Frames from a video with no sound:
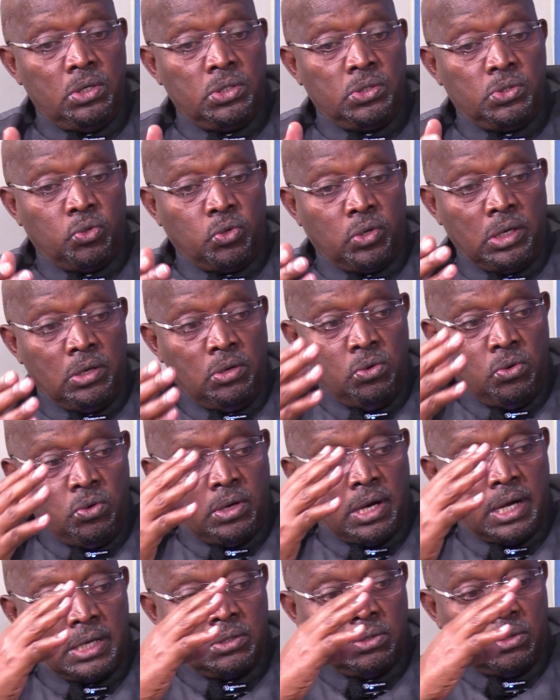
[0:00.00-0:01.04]
to
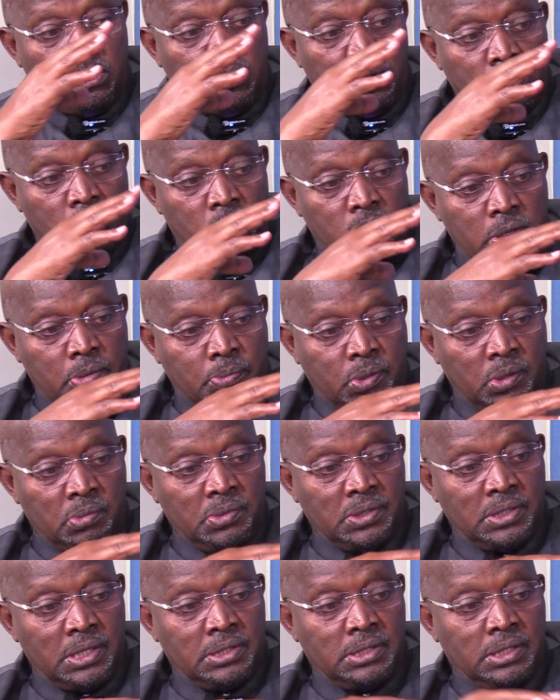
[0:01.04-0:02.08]
relook at all the
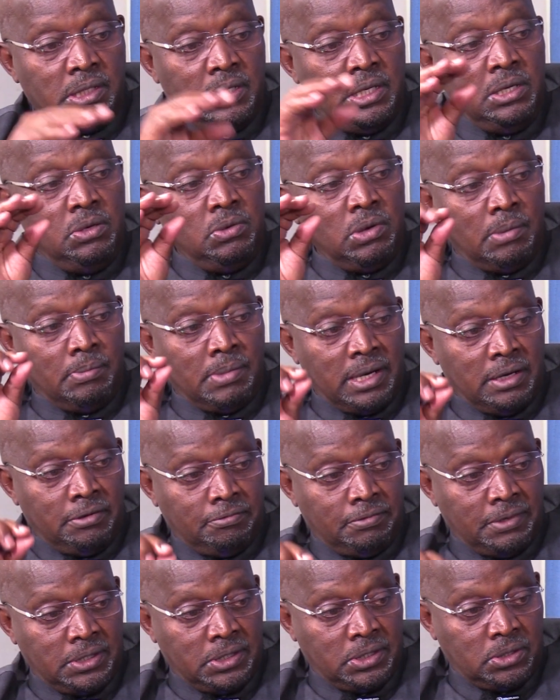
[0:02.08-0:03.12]
promises in your
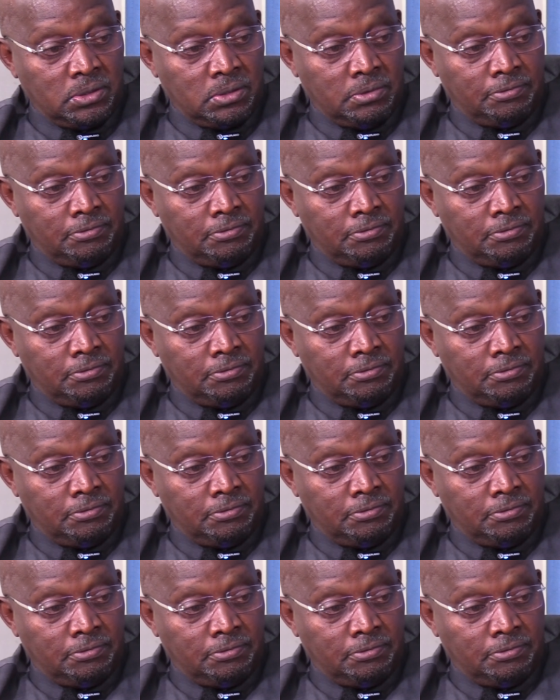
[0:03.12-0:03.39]
manifesto